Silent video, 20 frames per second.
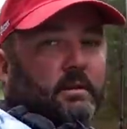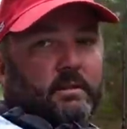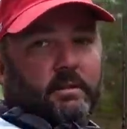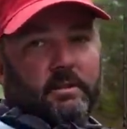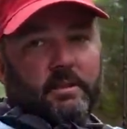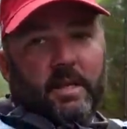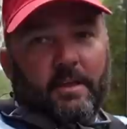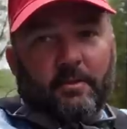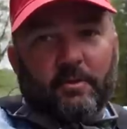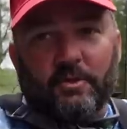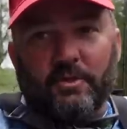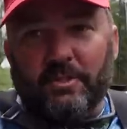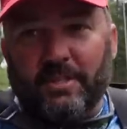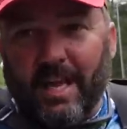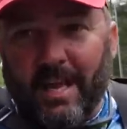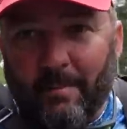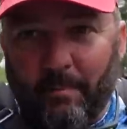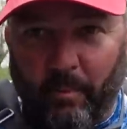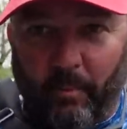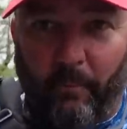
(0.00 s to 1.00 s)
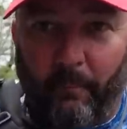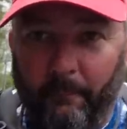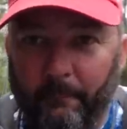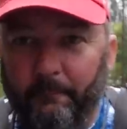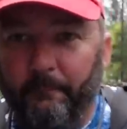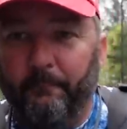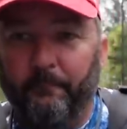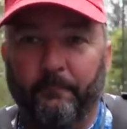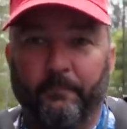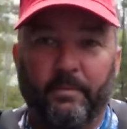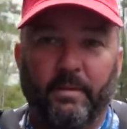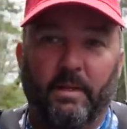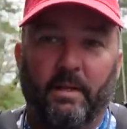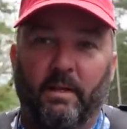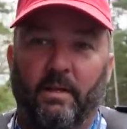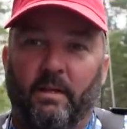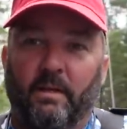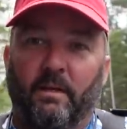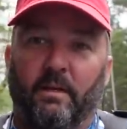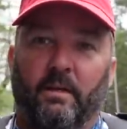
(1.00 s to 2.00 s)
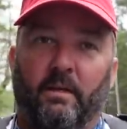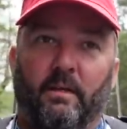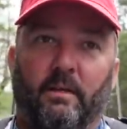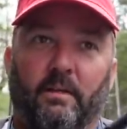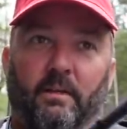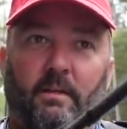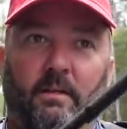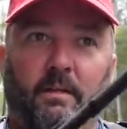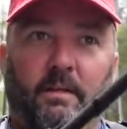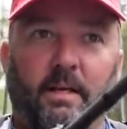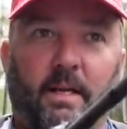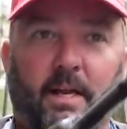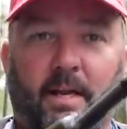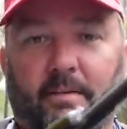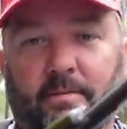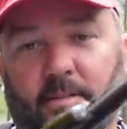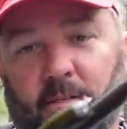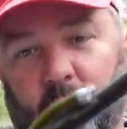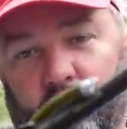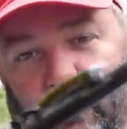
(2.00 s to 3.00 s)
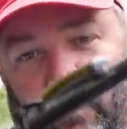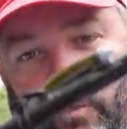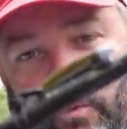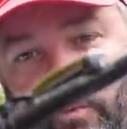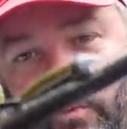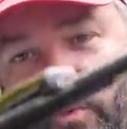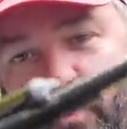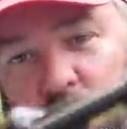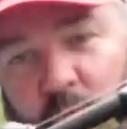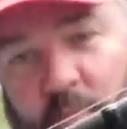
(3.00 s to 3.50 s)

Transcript: It's another staple. You gotta have something for, for